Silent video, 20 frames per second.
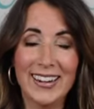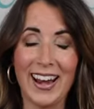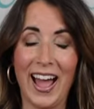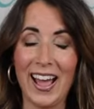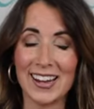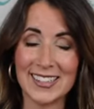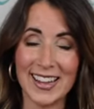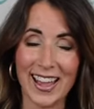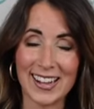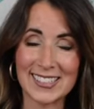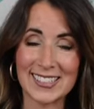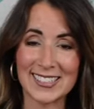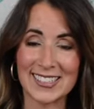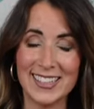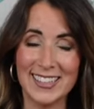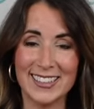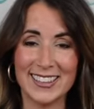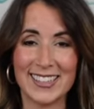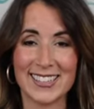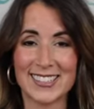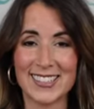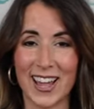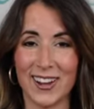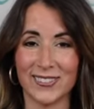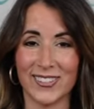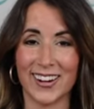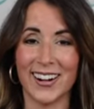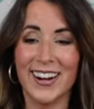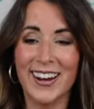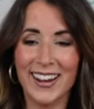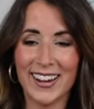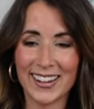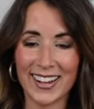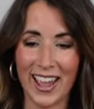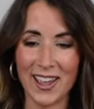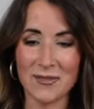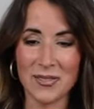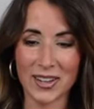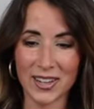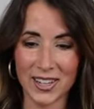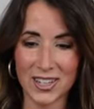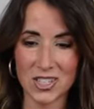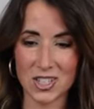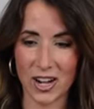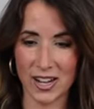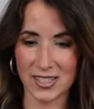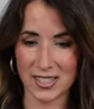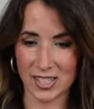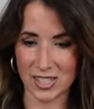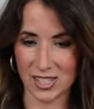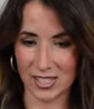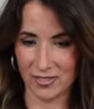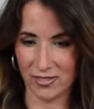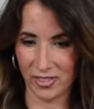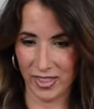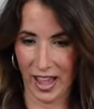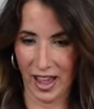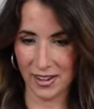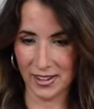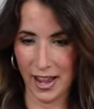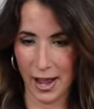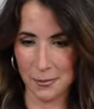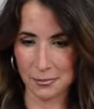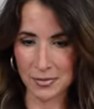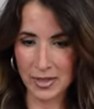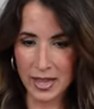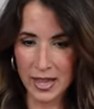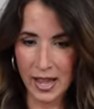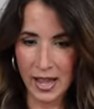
not Texas in the summer. Okay, a good transition for that. Okay.